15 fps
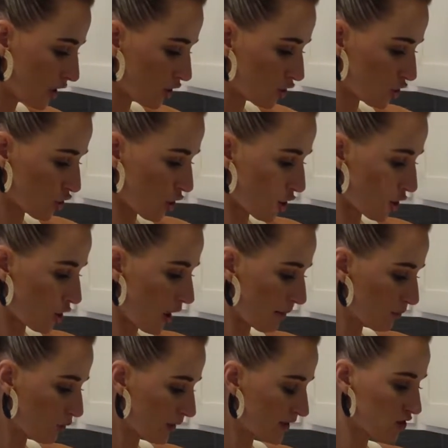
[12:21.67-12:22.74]
So
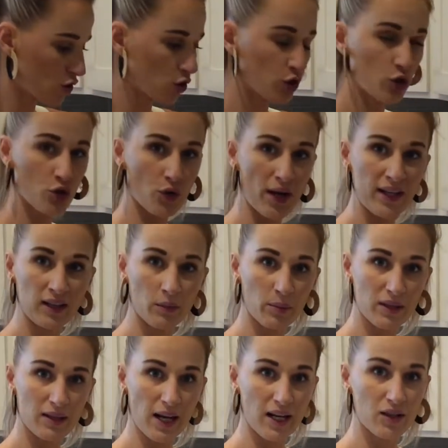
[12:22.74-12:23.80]
I'm going to drain the
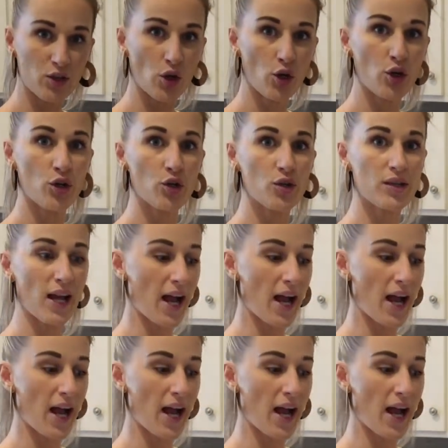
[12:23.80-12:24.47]
potatoes,